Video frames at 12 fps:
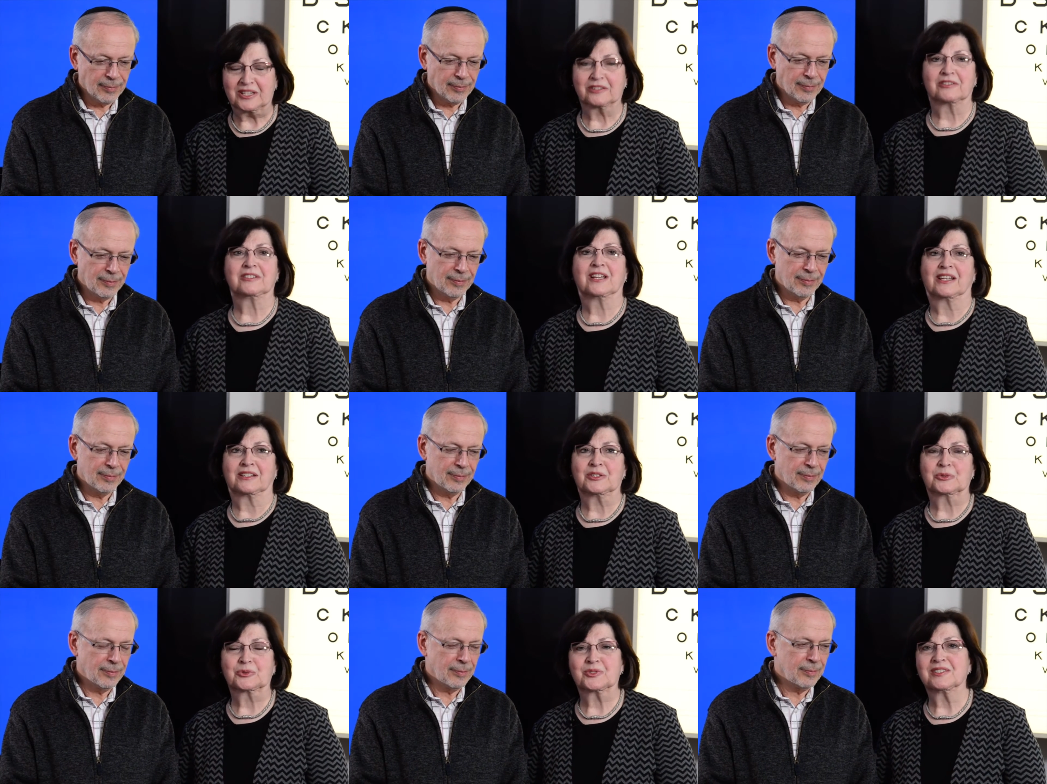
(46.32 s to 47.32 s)
Speaker 1: hear the
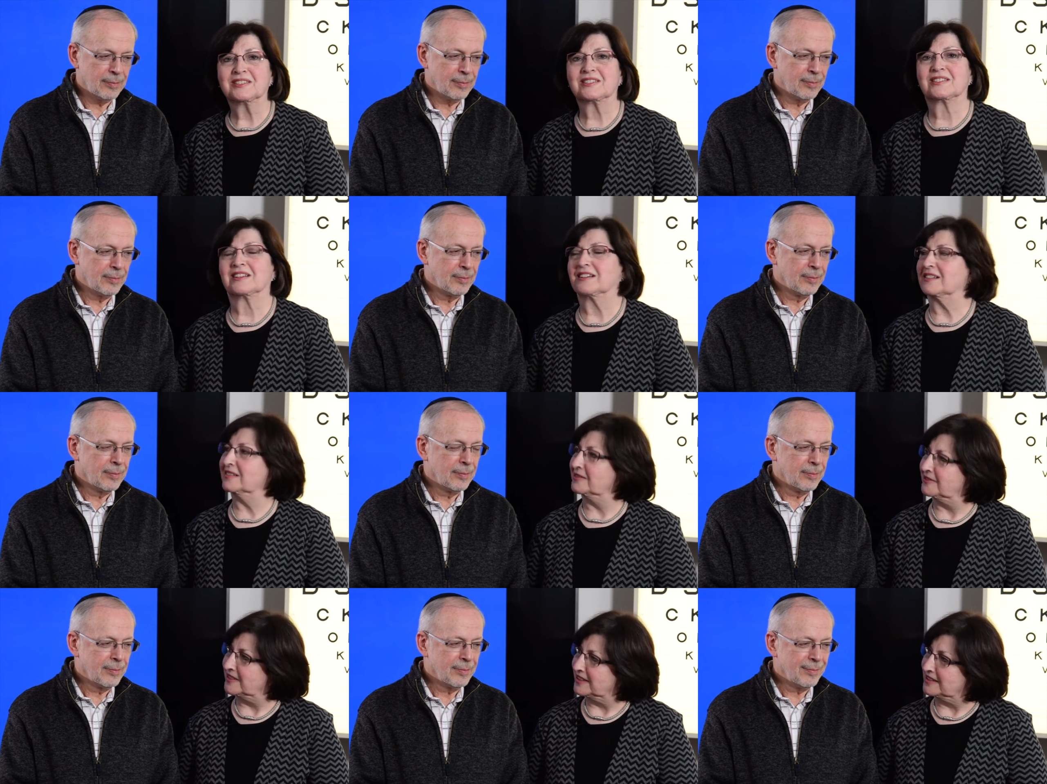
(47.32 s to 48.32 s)
diagnosis
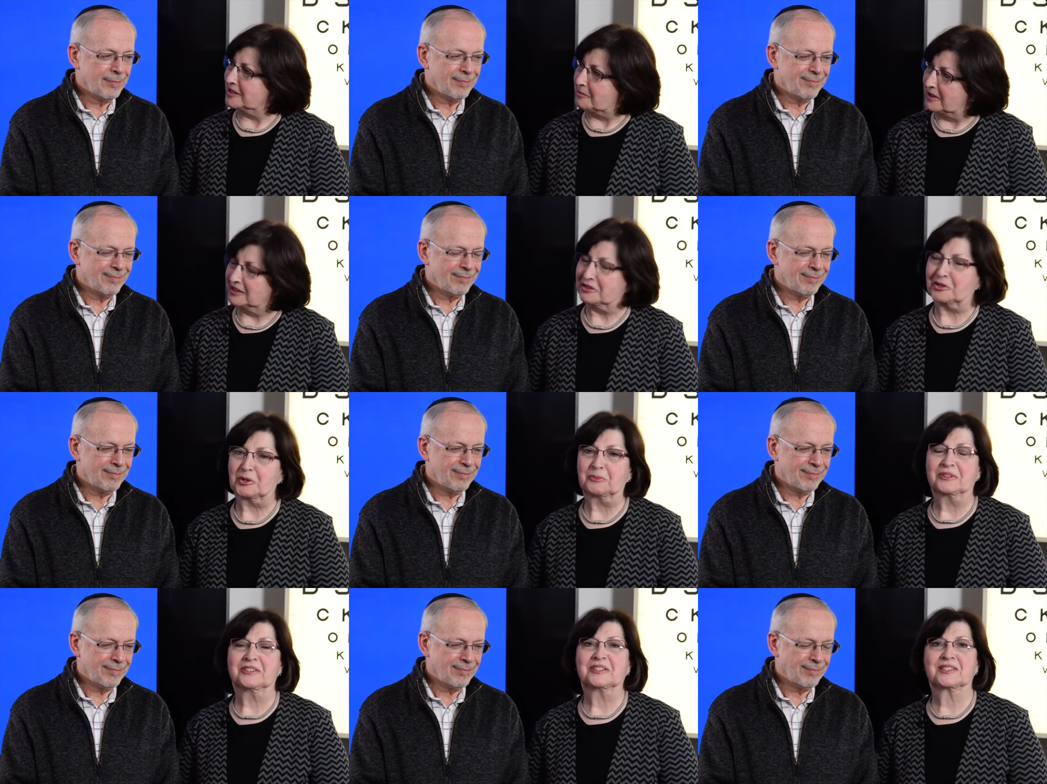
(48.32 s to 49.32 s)
of uh, the
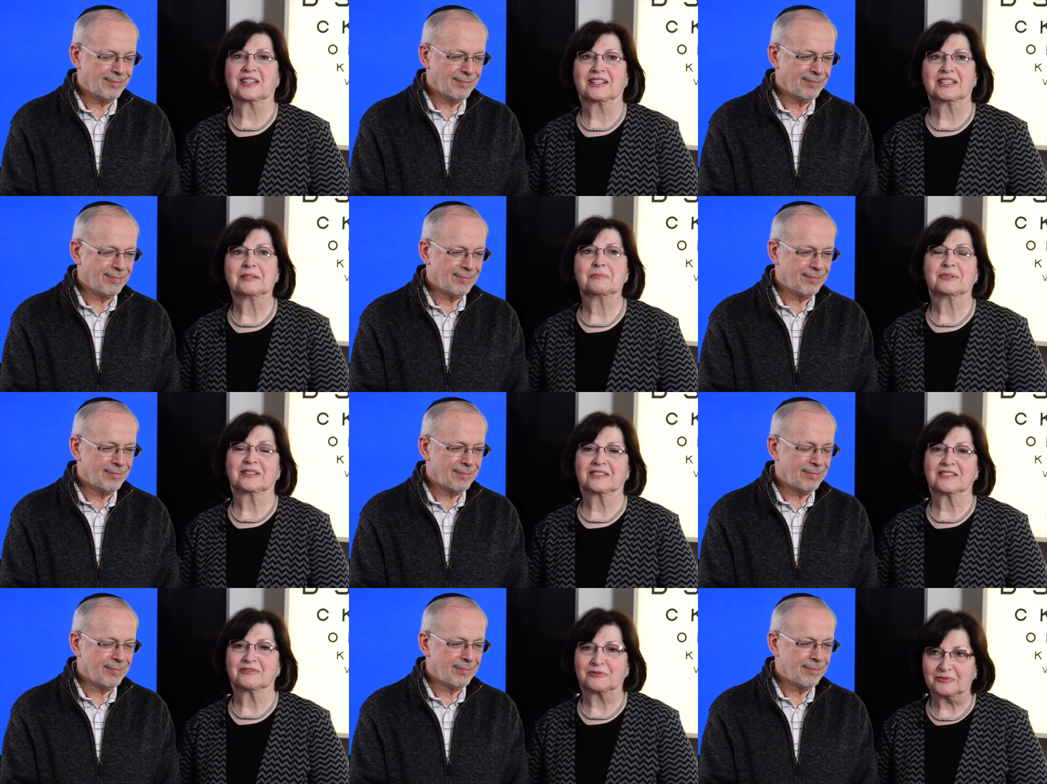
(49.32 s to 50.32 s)
melanoma in his eye,
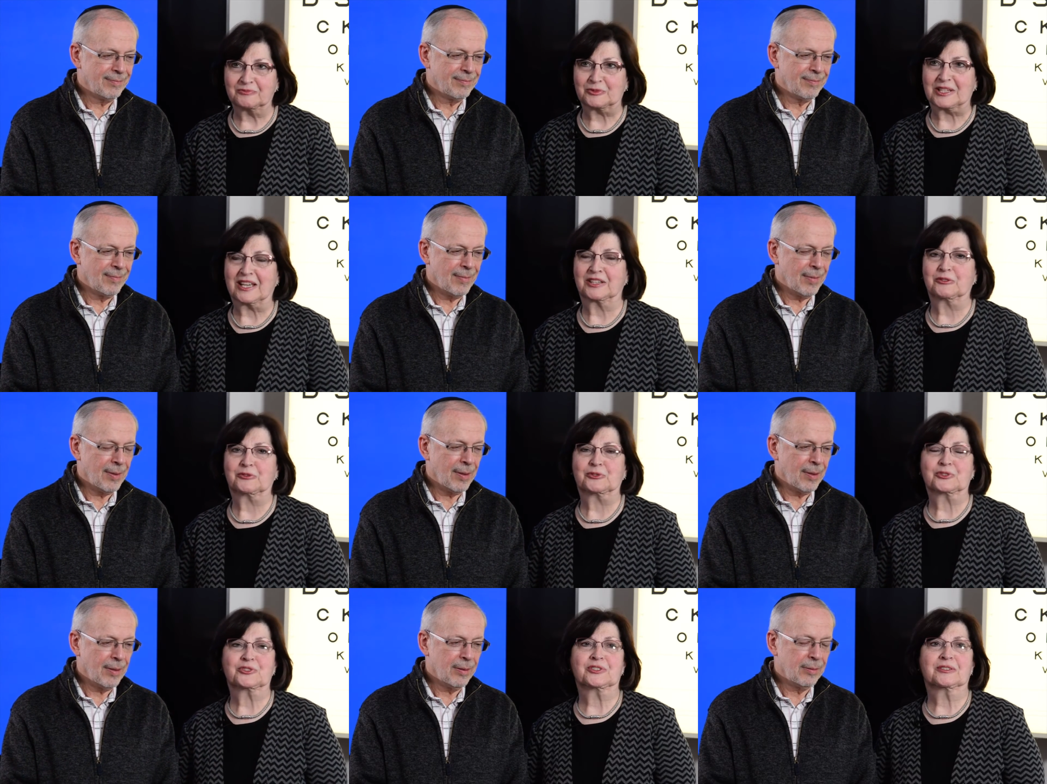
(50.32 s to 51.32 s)
but we had the
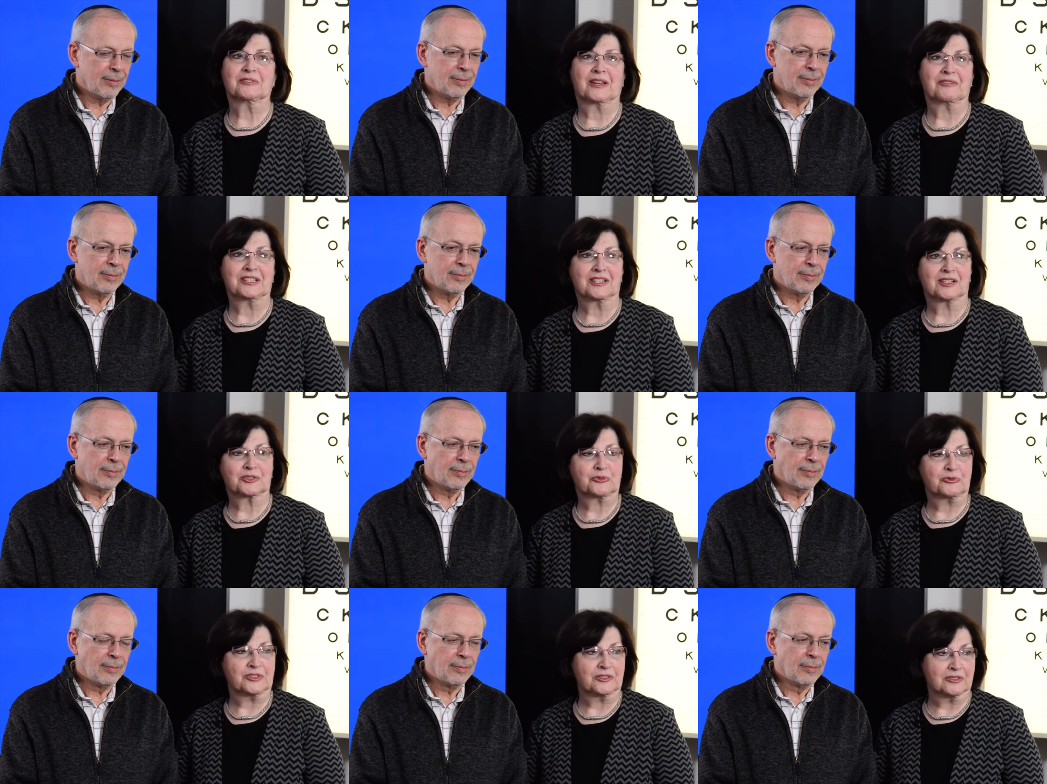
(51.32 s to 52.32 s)
fortune of having Doctor
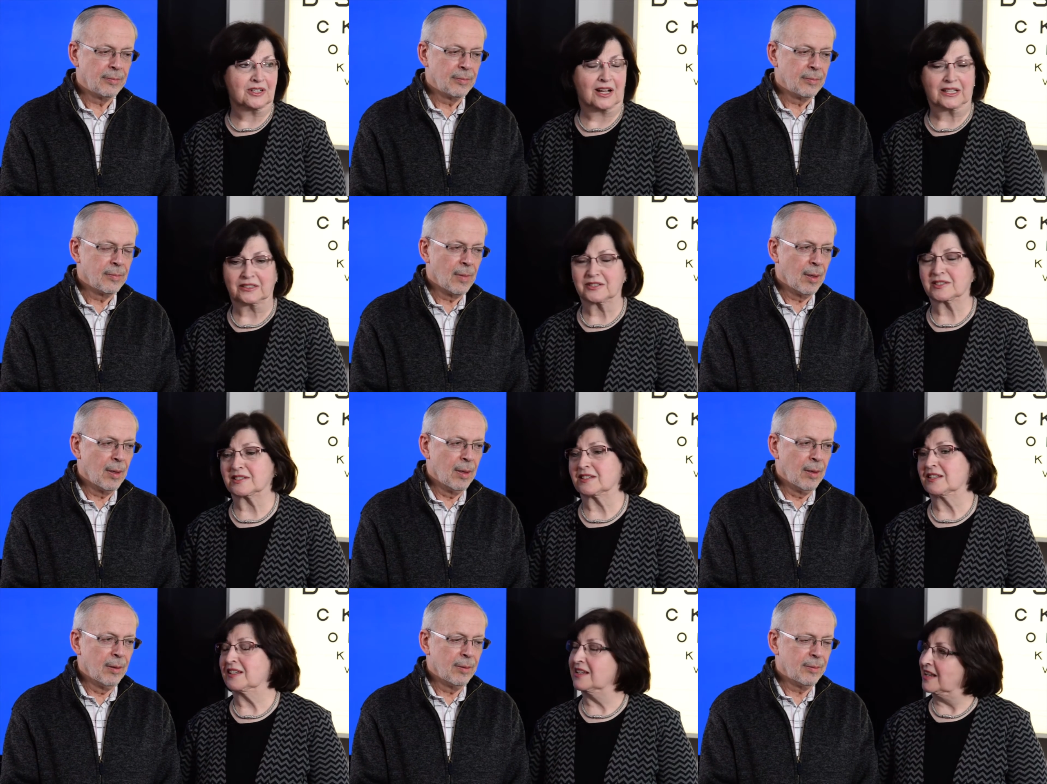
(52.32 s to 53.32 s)
Finger guide us
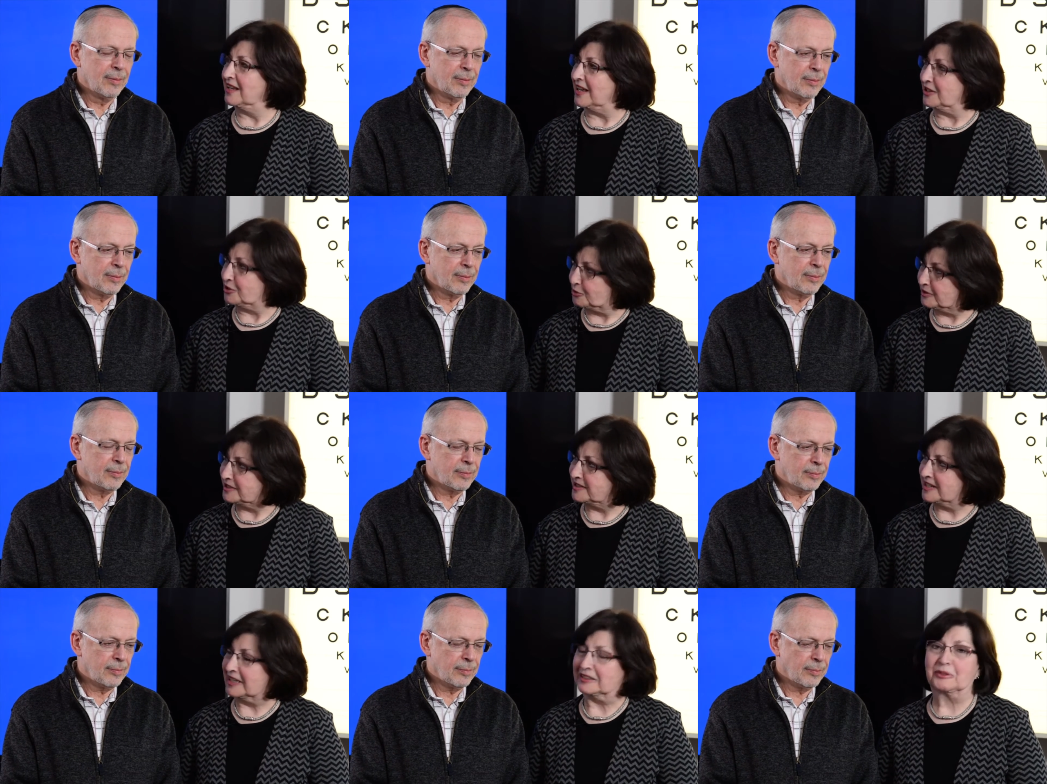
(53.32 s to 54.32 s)
and treat
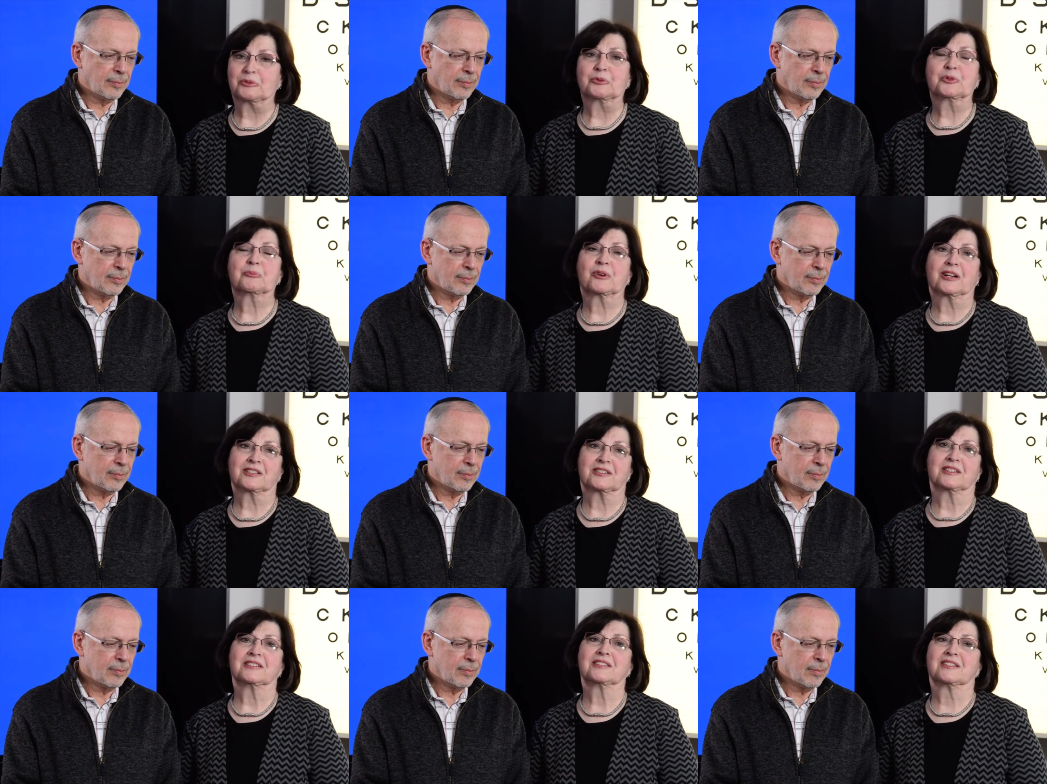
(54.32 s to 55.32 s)
Stanley through the
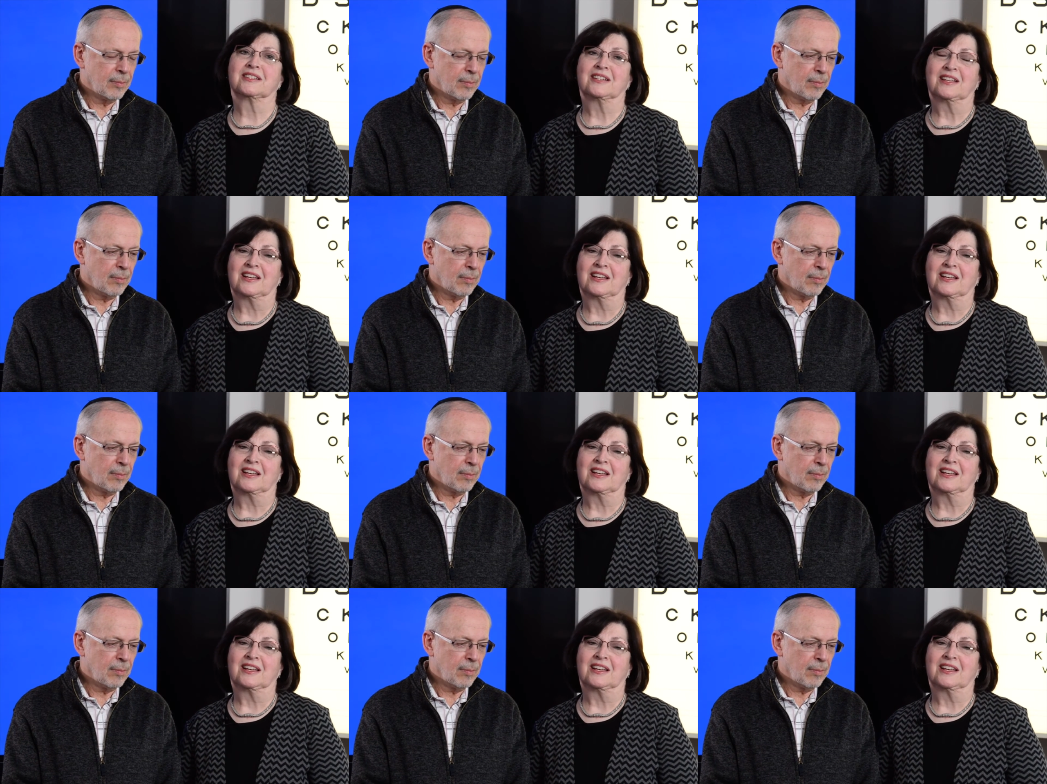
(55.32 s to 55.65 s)
process.